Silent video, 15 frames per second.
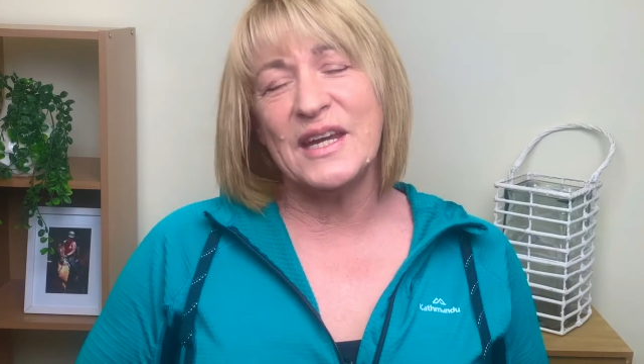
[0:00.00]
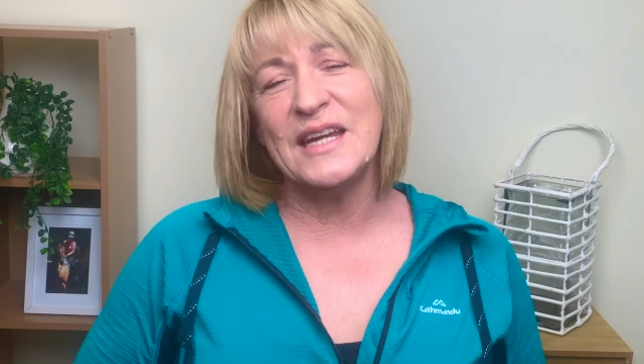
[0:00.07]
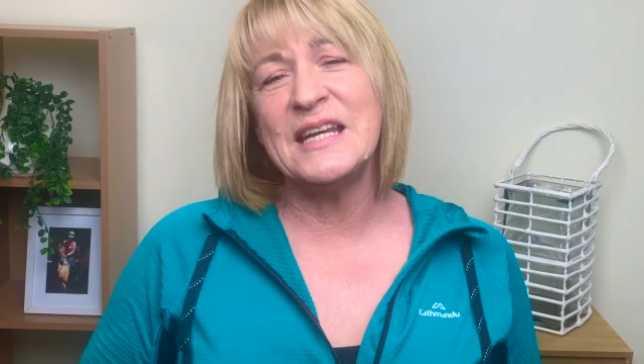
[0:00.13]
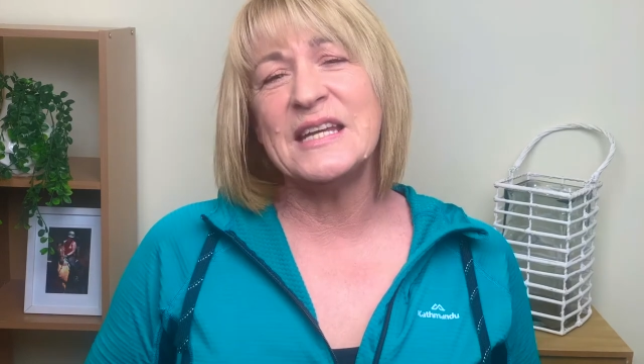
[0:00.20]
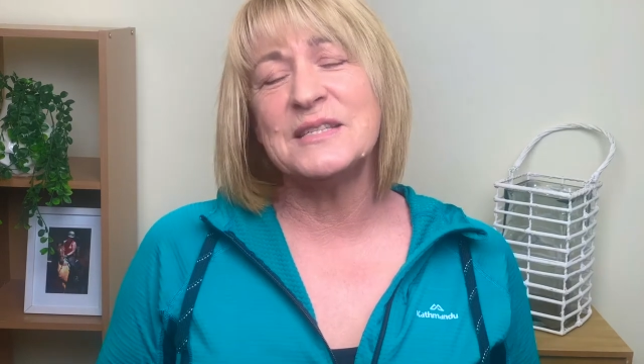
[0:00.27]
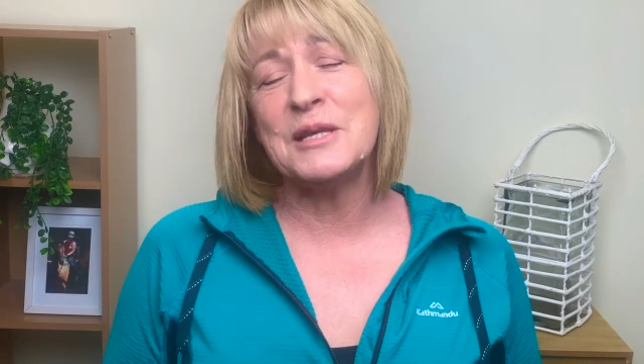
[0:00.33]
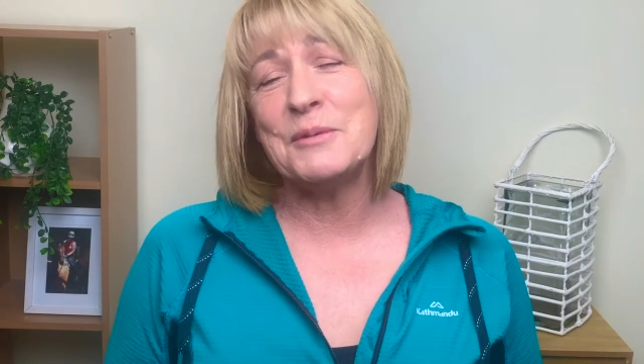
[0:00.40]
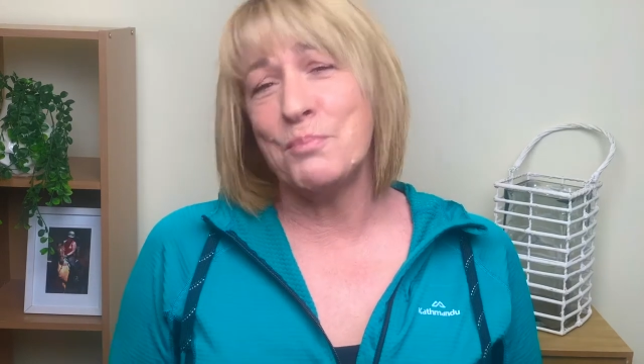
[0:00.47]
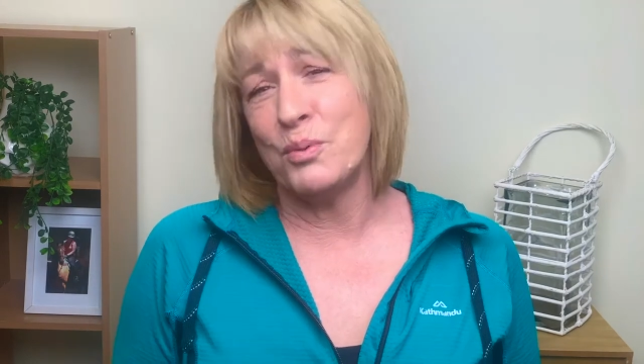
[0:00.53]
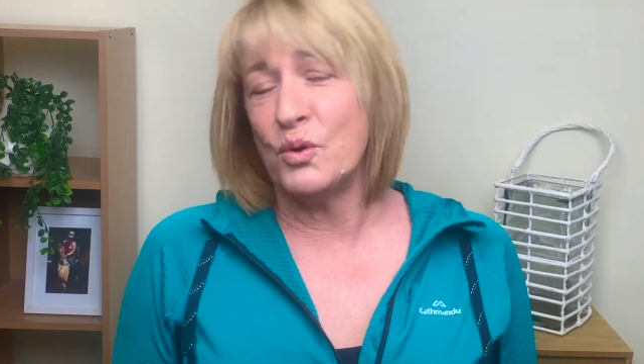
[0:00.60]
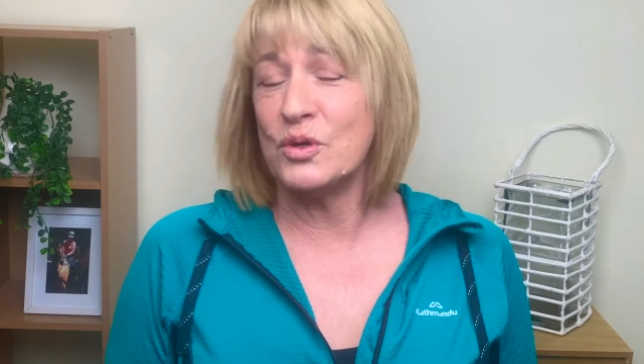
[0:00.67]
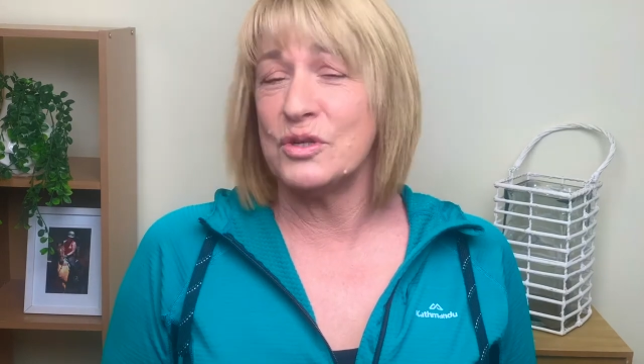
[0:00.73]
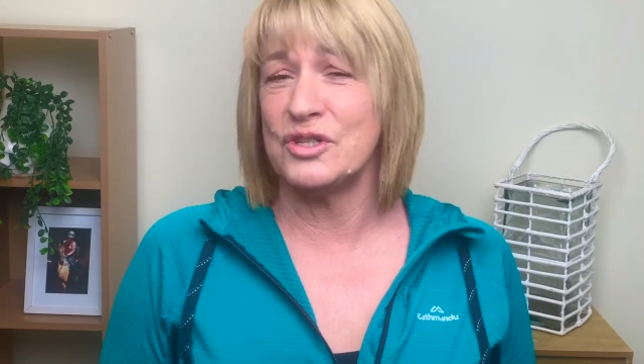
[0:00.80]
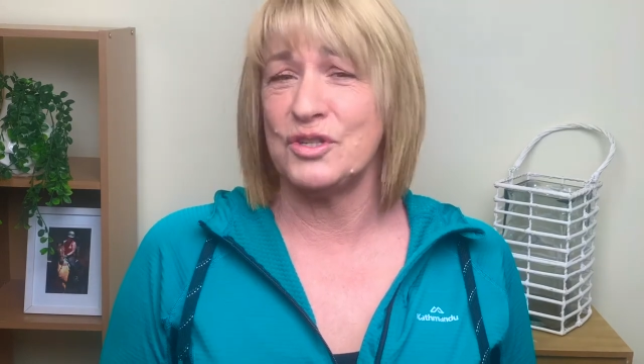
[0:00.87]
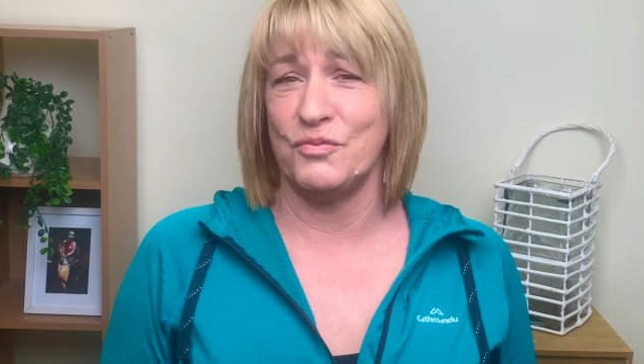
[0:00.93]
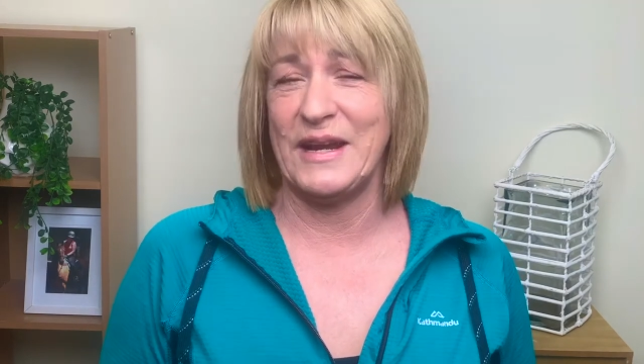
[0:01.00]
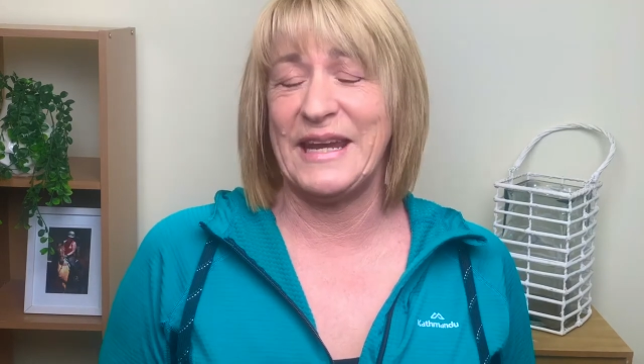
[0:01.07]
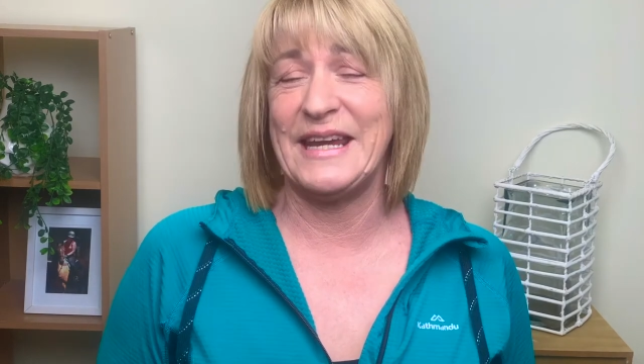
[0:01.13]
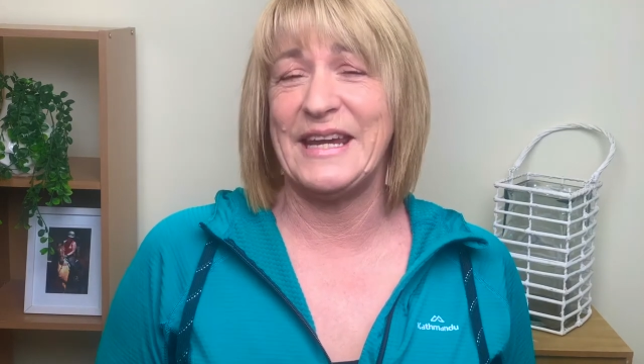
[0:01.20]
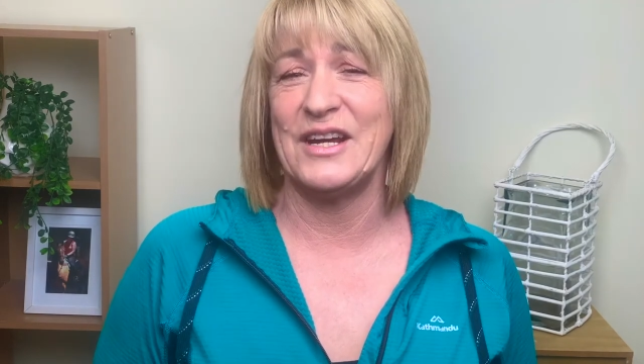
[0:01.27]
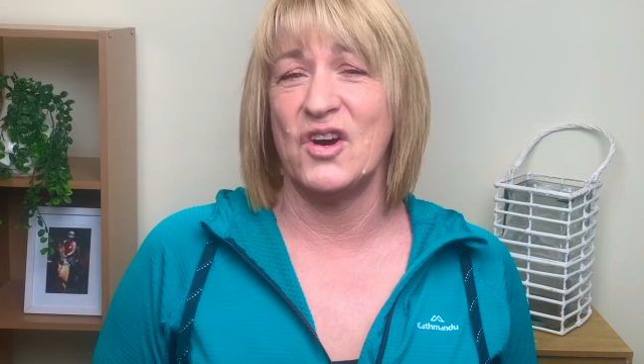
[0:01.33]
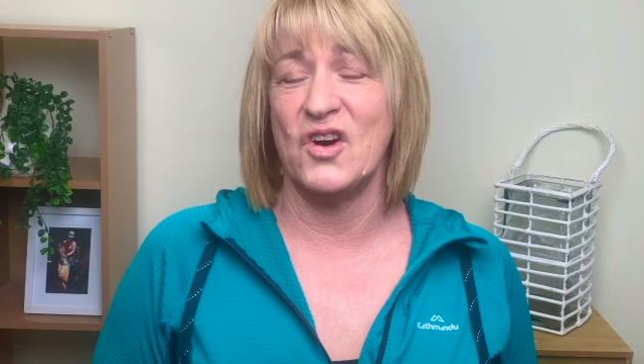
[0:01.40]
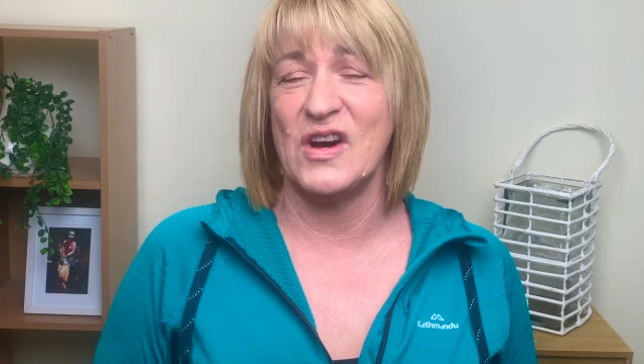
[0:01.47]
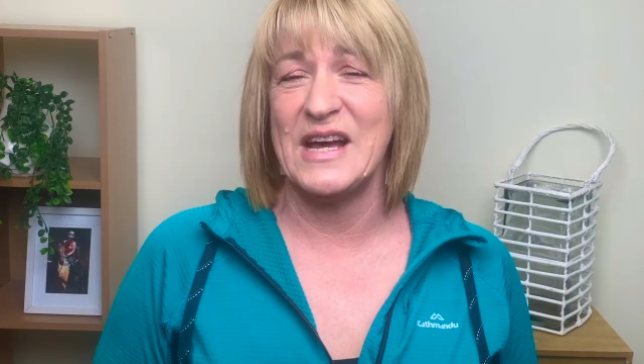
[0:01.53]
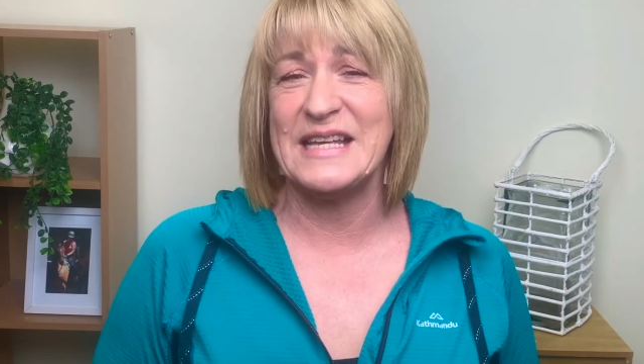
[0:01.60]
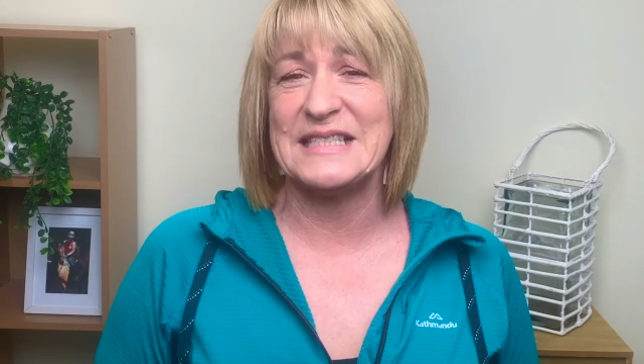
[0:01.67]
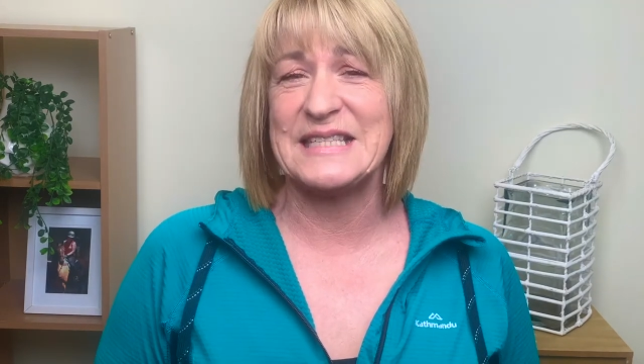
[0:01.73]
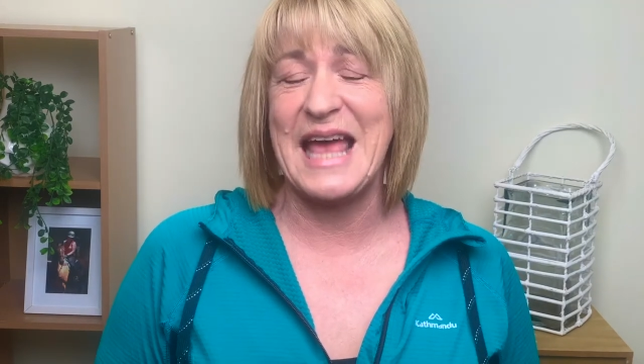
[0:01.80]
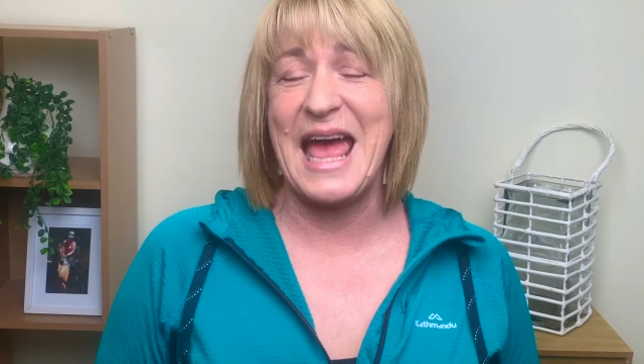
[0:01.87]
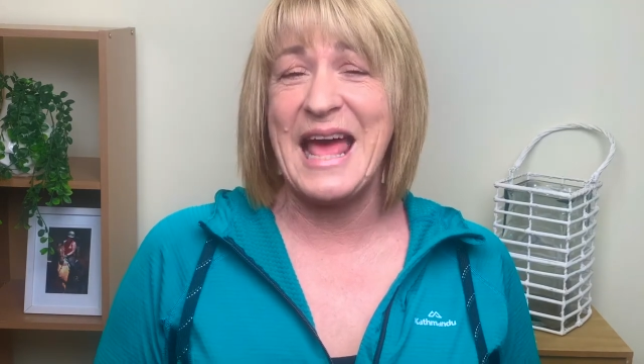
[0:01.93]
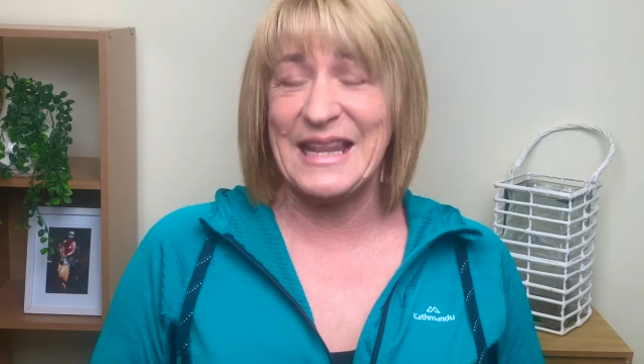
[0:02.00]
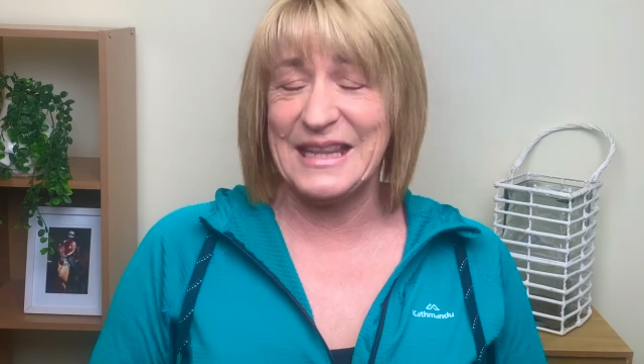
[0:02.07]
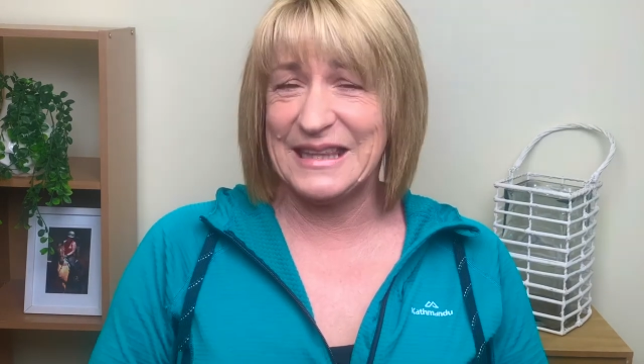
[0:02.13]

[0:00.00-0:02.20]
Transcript: is important to recognise at